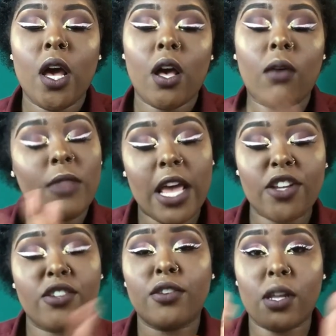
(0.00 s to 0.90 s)

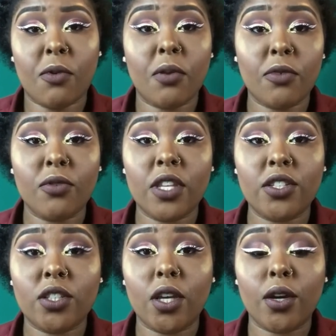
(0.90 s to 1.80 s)
last year that I'm going to do
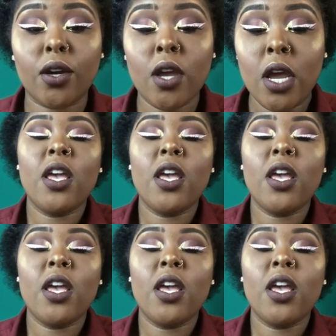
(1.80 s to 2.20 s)
this year.